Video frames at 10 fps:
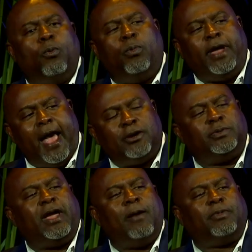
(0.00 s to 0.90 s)
we
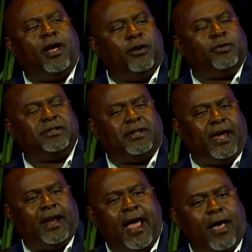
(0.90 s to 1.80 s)
actually have to
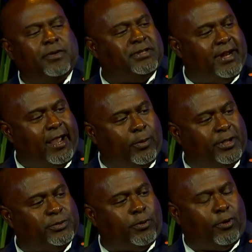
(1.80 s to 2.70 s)
understand how these
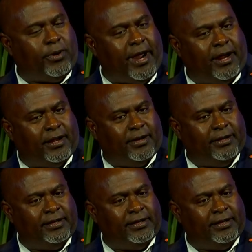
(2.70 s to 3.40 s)
inequities were created.